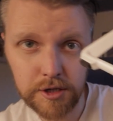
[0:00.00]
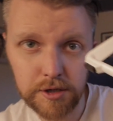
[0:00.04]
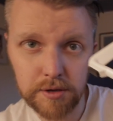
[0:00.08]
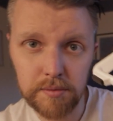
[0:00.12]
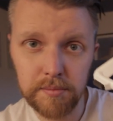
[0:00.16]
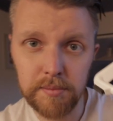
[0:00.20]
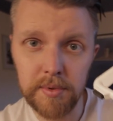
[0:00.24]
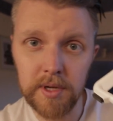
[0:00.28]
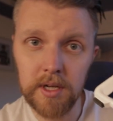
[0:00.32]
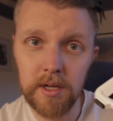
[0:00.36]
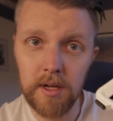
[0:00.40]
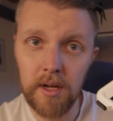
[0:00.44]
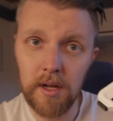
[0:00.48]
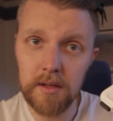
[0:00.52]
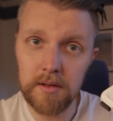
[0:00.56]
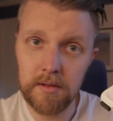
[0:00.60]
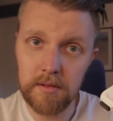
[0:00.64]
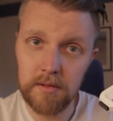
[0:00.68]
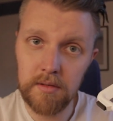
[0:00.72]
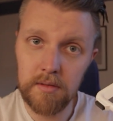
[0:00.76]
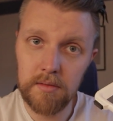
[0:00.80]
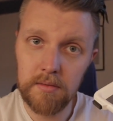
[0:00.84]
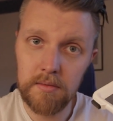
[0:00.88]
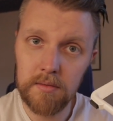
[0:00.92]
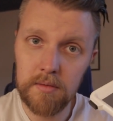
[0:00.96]
should be it,
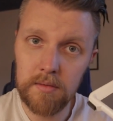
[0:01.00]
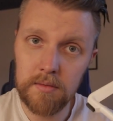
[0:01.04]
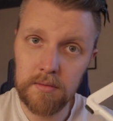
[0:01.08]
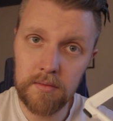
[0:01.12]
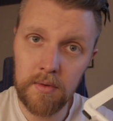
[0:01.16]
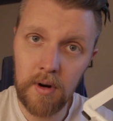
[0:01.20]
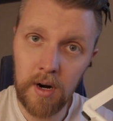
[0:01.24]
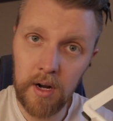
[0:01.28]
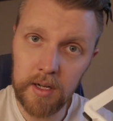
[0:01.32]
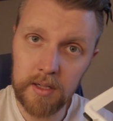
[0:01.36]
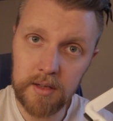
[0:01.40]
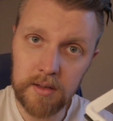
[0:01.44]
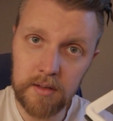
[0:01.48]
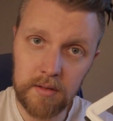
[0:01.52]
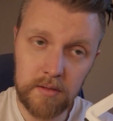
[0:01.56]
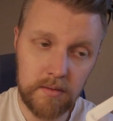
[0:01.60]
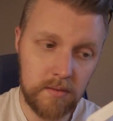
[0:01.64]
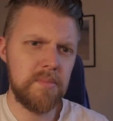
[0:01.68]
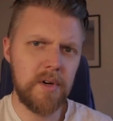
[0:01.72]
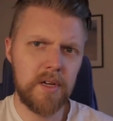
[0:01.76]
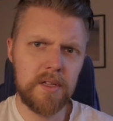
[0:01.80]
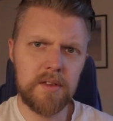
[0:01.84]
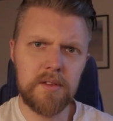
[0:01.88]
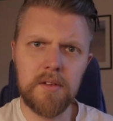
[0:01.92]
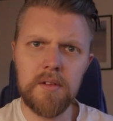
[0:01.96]
right?
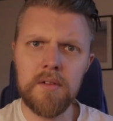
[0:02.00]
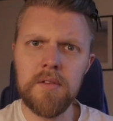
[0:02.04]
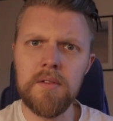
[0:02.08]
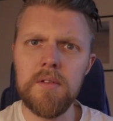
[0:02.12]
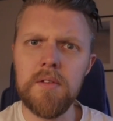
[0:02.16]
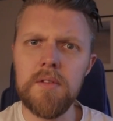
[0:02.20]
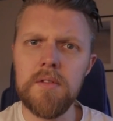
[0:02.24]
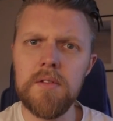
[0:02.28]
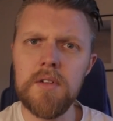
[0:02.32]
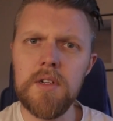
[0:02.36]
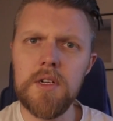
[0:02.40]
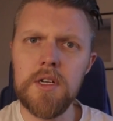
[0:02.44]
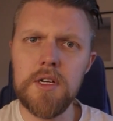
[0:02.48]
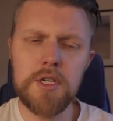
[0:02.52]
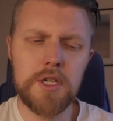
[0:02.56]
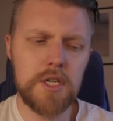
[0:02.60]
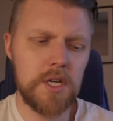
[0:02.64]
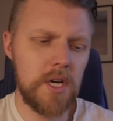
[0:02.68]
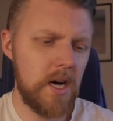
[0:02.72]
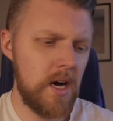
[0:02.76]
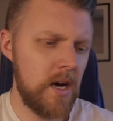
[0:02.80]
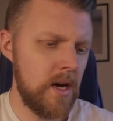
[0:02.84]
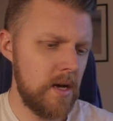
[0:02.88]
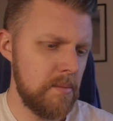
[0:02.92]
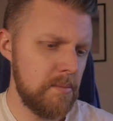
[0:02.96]
But on the
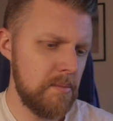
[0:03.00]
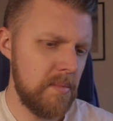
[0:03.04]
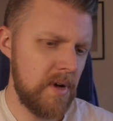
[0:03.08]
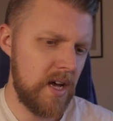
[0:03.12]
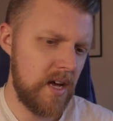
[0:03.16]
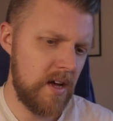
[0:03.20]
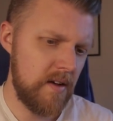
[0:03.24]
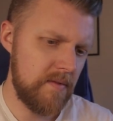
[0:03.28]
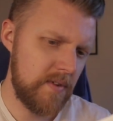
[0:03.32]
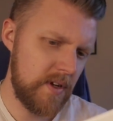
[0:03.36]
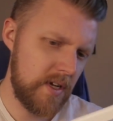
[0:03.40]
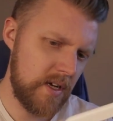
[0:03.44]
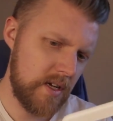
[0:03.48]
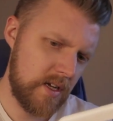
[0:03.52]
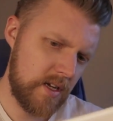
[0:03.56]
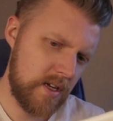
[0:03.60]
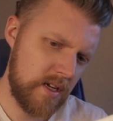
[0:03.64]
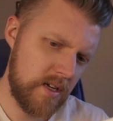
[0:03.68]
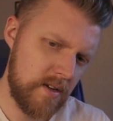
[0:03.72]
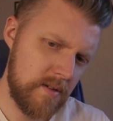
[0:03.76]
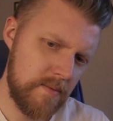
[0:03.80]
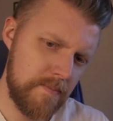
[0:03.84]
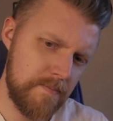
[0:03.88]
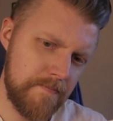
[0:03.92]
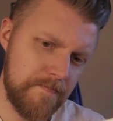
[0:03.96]
DJI
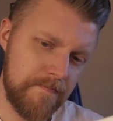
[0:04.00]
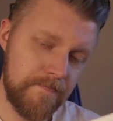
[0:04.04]
Mavic,